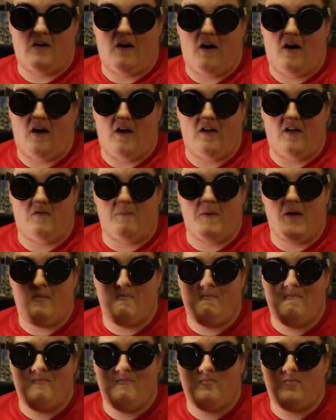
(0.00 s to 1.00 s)
Uh, it's
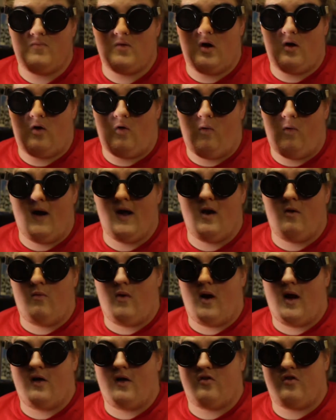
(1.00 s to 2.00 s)
been quite a
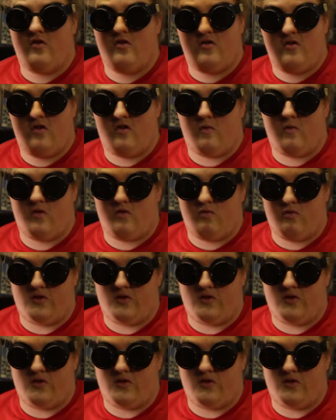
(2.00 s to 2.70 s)
while since this was